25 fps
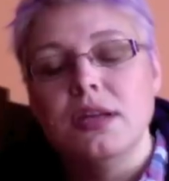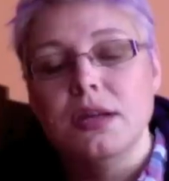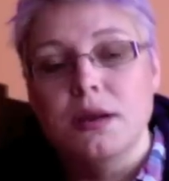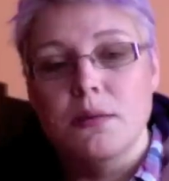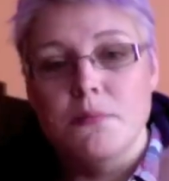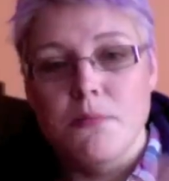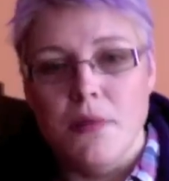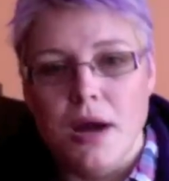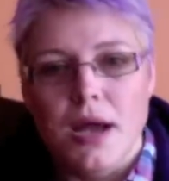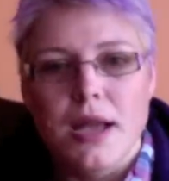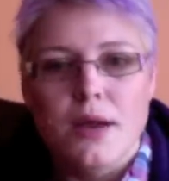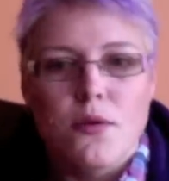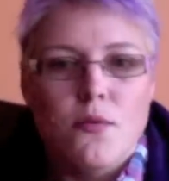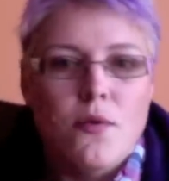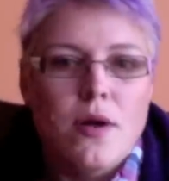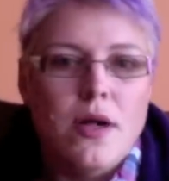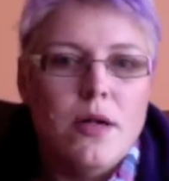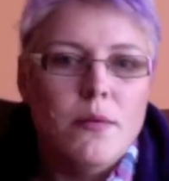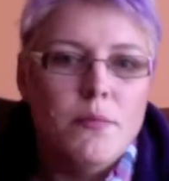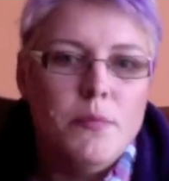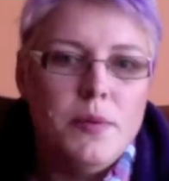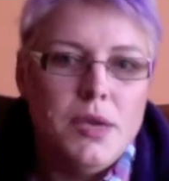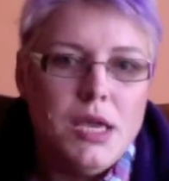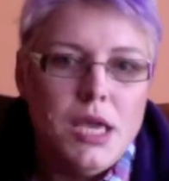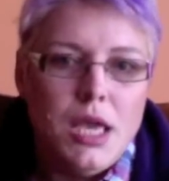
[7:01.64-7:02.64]
in my
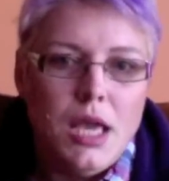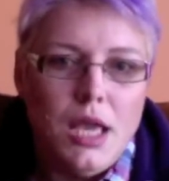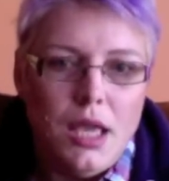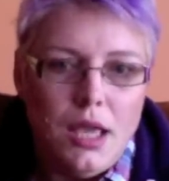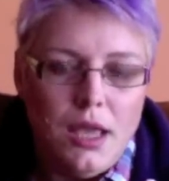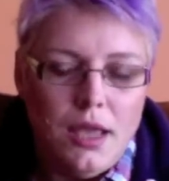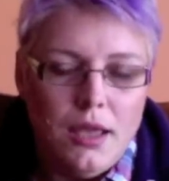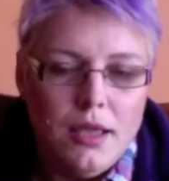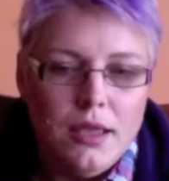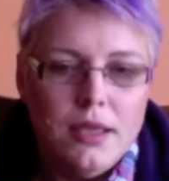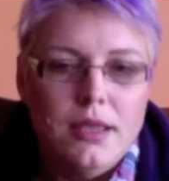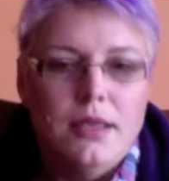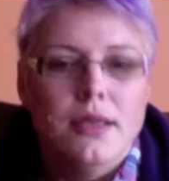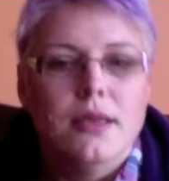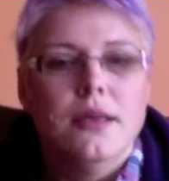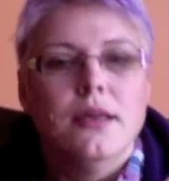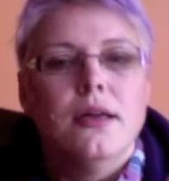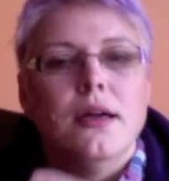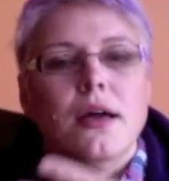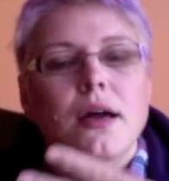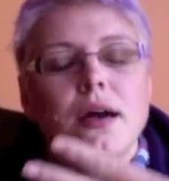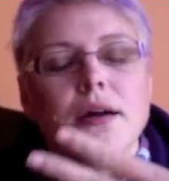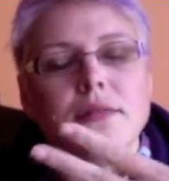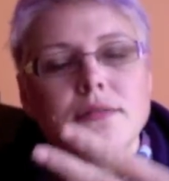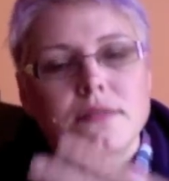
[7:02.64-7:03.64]
well-being,
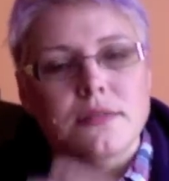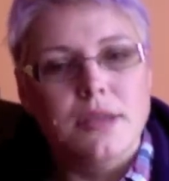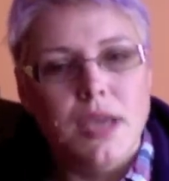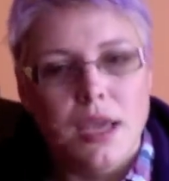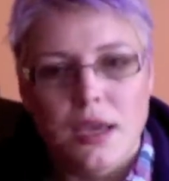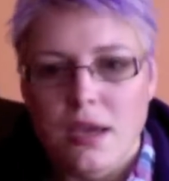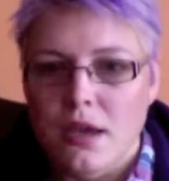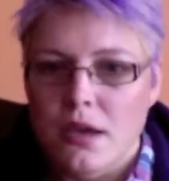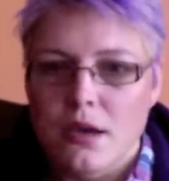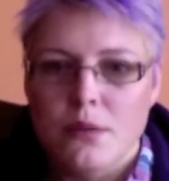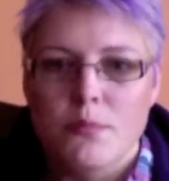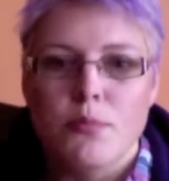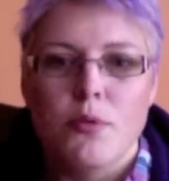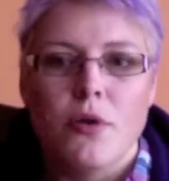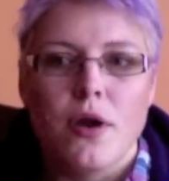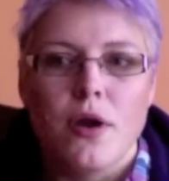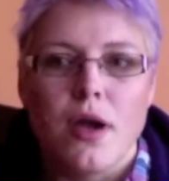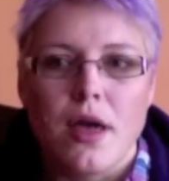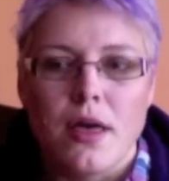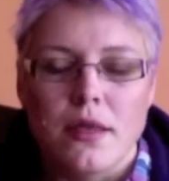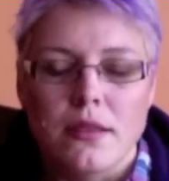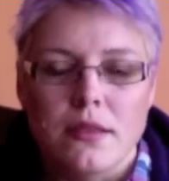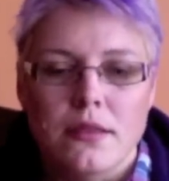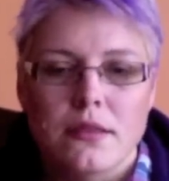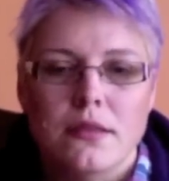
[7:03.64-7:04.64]
of taking a
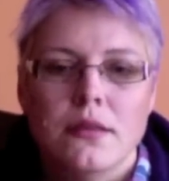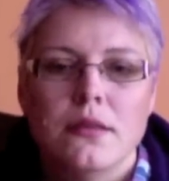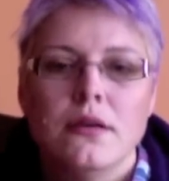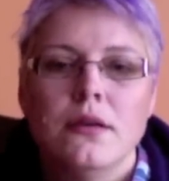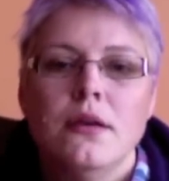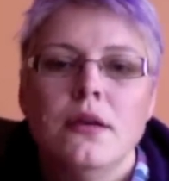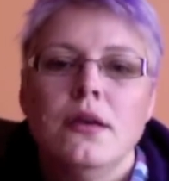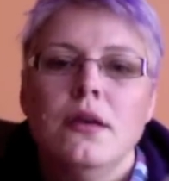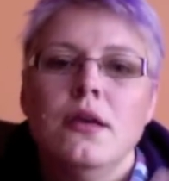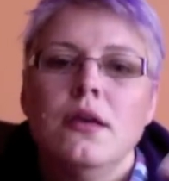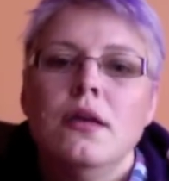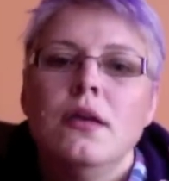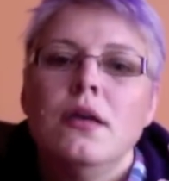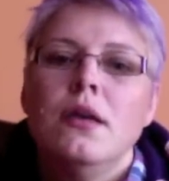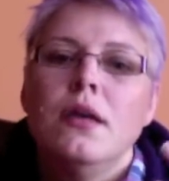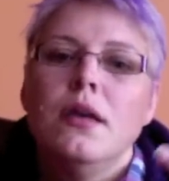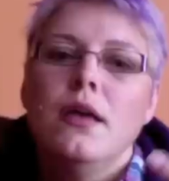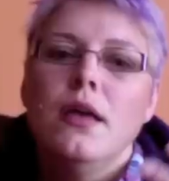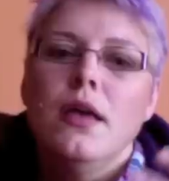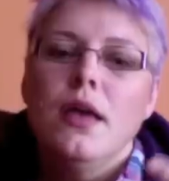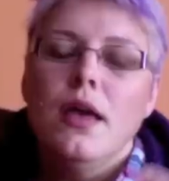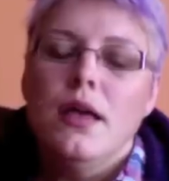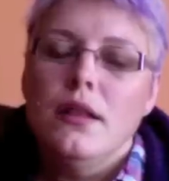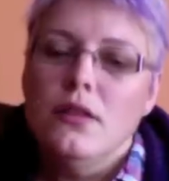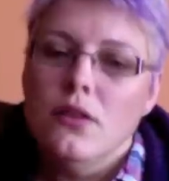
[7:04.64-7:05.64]
breath
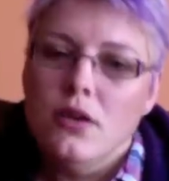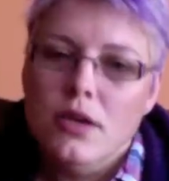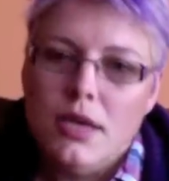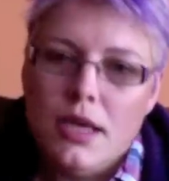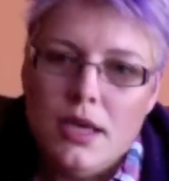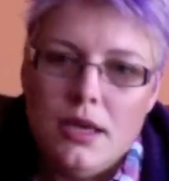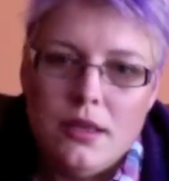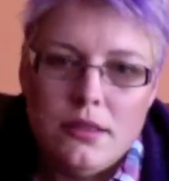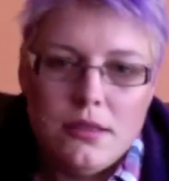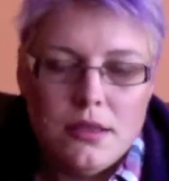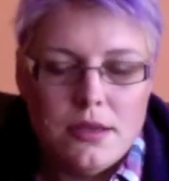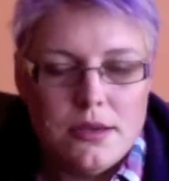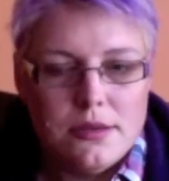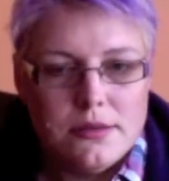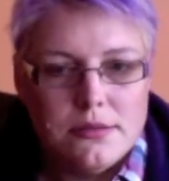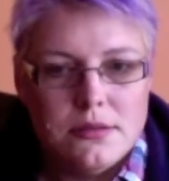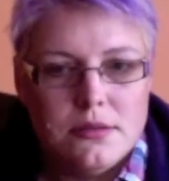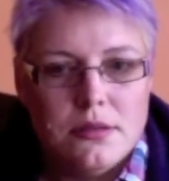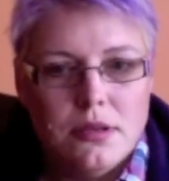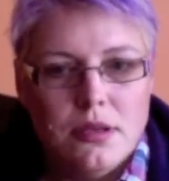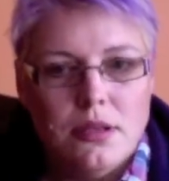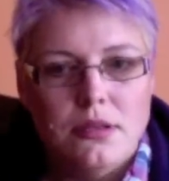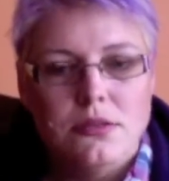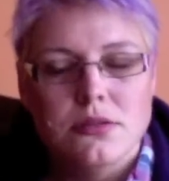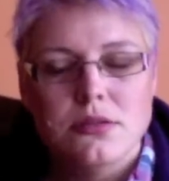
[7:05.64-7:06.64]
and looking at things.
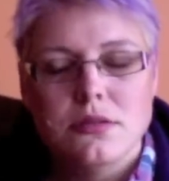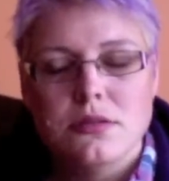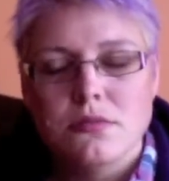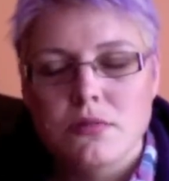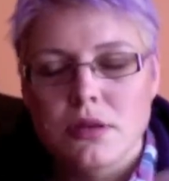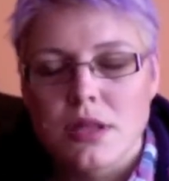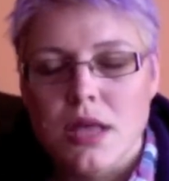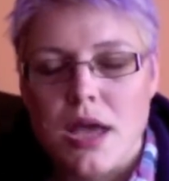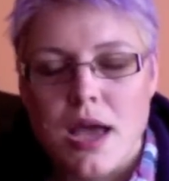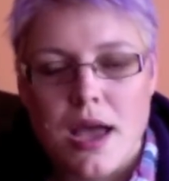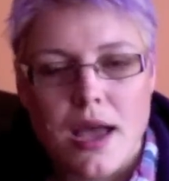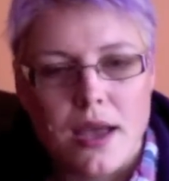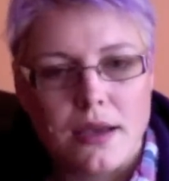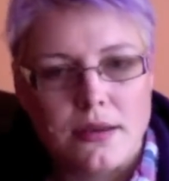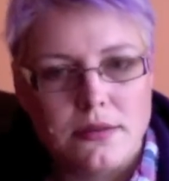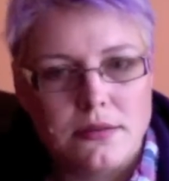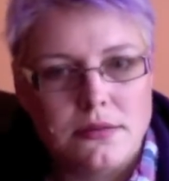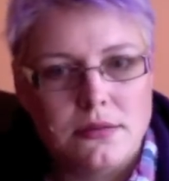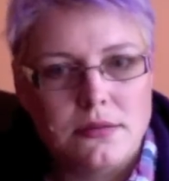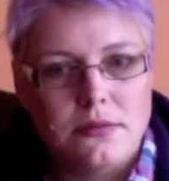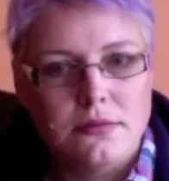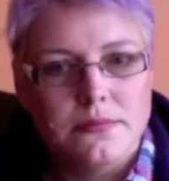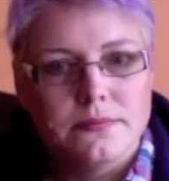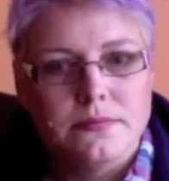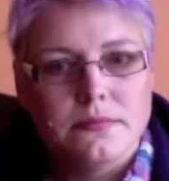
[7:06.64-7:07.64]
Just
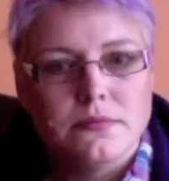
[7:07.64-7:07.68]
relax.